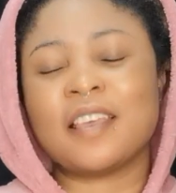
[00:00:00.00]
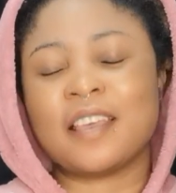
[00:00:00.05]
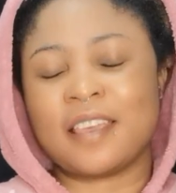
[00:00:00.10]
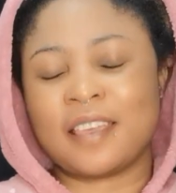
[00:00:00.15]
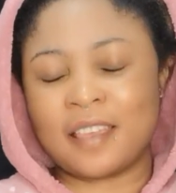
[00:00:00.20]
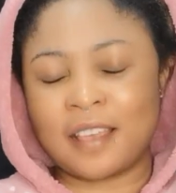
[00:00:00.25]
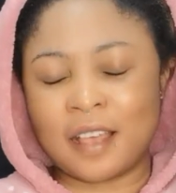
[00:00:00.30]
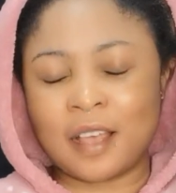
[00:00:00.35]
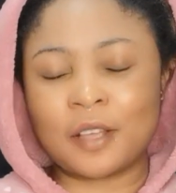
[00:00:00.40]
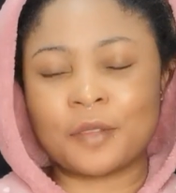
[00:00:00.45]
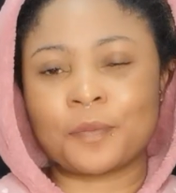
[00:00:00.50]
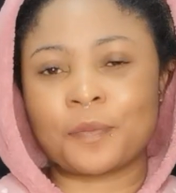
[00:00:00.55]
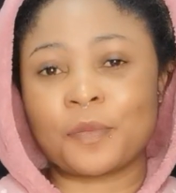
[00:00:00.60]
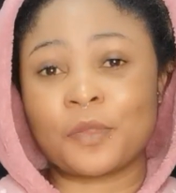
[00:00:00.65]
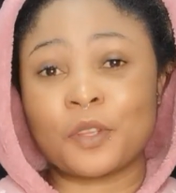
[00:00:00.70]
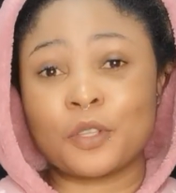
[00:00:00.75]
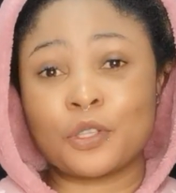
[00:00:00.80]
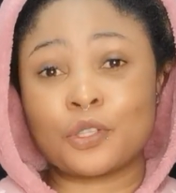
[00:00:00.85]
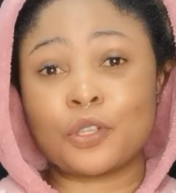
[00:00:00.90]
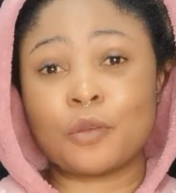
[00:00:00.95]
Yeah,
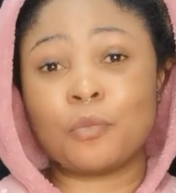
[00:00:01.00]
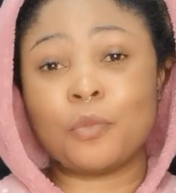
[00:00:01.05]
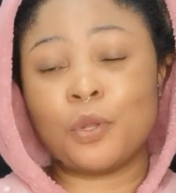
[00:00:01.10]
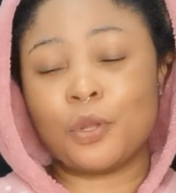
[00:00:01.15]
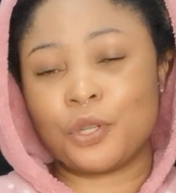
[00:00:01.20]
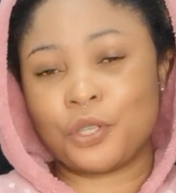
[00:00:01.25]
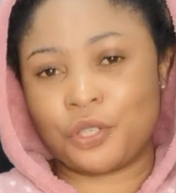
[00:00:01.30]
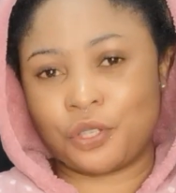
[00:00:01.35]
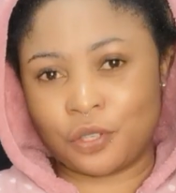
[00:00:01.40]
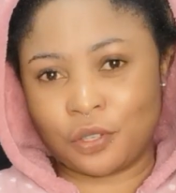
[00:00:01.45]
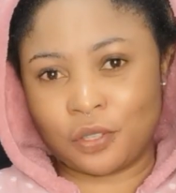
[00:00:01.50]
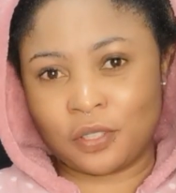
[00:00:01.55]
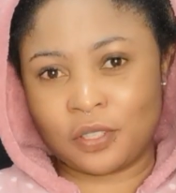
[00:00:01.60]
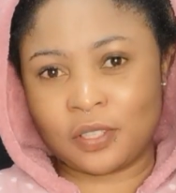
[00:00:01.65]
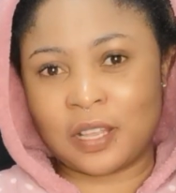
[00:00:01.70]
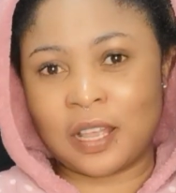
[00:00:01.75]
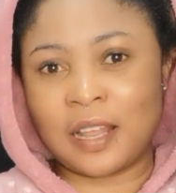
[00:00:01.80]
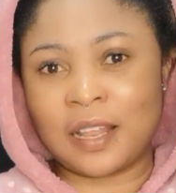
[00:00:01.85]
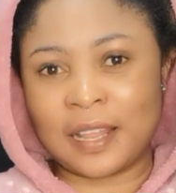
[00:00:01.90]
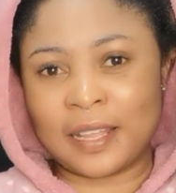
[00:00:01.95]
some
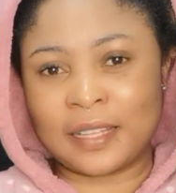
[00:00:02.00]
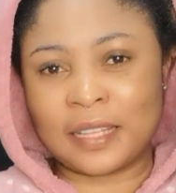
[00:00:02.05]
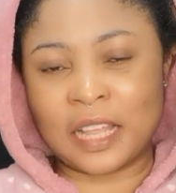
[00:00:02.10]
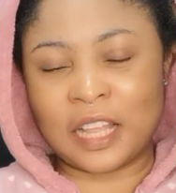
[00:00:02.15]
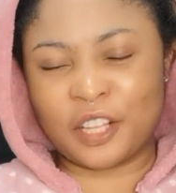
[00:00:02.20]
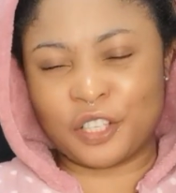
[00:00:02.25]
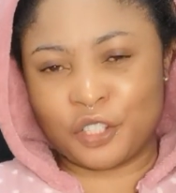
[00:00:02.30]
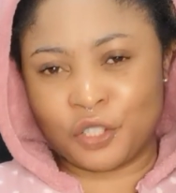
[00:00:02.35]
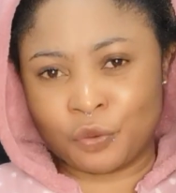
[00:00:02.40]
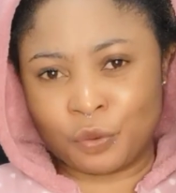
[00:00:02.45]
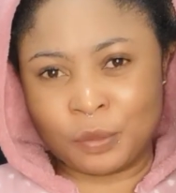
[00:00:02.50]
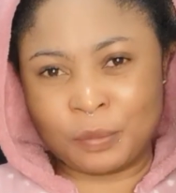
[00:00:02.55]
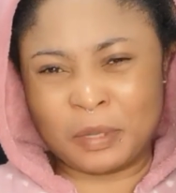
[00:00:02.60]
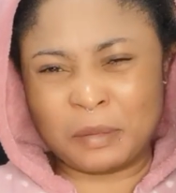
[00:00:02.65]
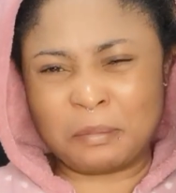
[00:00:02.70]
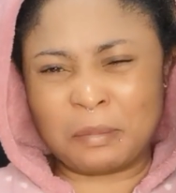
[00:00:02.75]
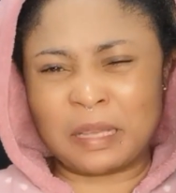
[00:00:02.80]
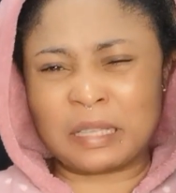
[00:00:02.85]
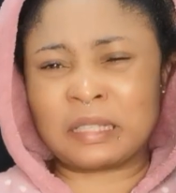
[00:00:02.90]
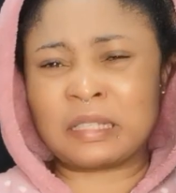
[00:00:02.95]
lotions are like that. You will be
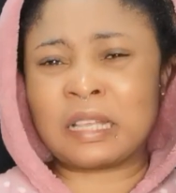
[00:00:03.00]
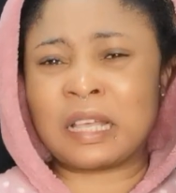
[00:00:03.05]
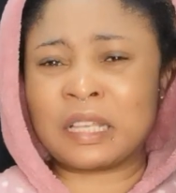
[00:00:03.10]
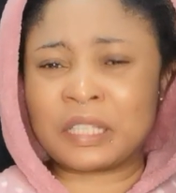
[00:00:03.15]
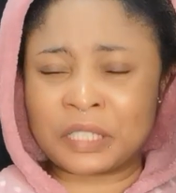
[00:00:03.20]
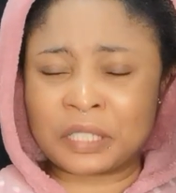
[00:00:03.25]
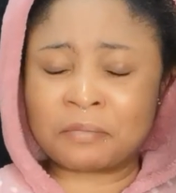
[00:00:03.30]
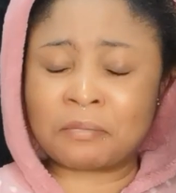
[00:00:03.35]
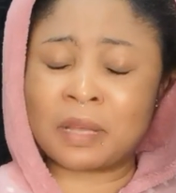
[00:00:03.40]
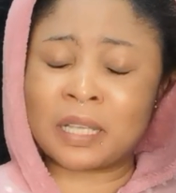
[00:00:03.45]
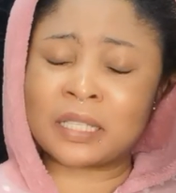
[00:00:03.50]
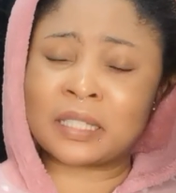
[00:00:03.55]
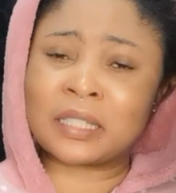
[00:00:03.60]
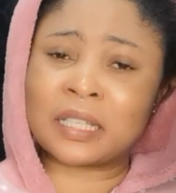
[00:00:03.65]
massaging.